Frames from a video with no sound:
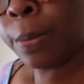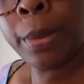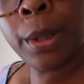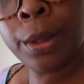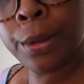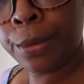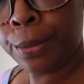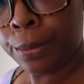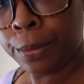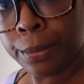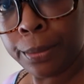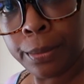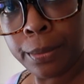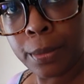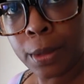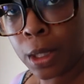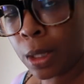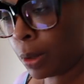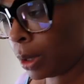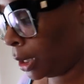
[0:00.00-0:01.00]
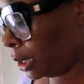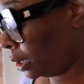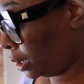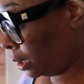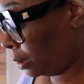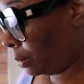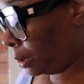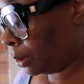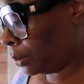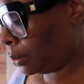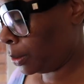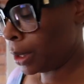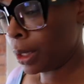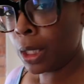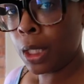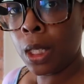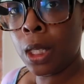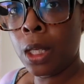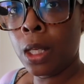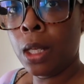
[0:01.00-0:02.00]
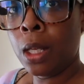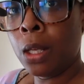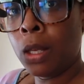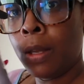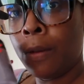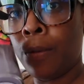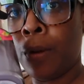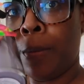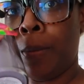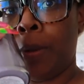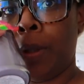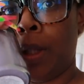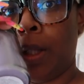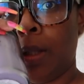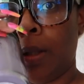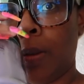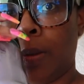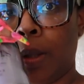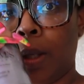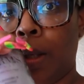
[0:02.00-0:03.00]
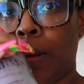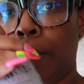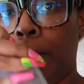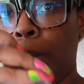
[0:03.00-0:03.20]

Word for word: blue. So he took the blue one. I'm gonna put this one in the